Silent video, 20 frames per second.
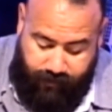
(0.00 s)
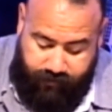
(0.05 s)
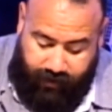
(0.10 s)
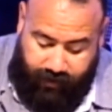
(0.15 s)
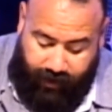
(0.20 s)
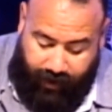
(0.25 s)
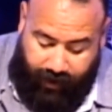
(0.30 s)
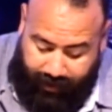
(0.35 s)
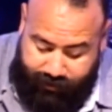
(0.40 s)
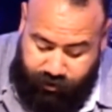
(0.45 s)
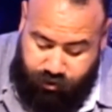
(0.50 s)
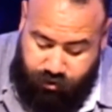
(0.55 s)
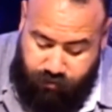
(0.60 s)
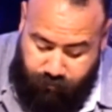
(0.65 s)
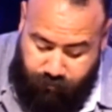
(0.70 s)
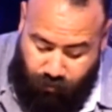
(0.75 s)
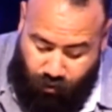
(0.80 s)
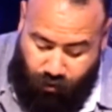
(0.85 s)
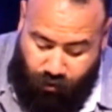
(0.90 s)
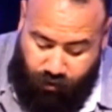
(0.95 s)
that I should
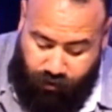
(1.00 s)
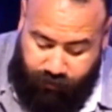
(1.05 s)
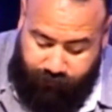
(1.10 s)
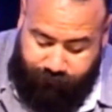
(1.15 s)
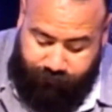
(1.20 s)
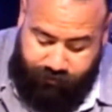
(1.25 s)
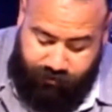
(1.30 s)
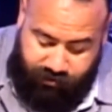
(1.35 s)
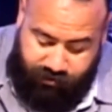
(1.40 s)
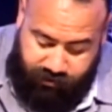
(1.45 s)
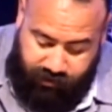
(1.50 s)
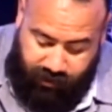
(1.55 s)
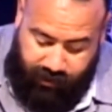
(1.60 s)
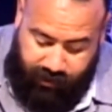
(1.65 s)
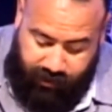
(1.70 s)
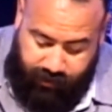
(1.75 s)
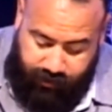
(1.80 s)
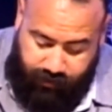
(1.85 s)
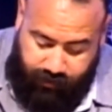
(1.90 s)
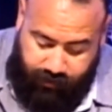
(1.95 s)
mourn for
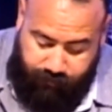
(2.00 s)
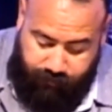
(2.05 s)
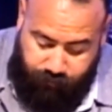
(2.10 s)
sin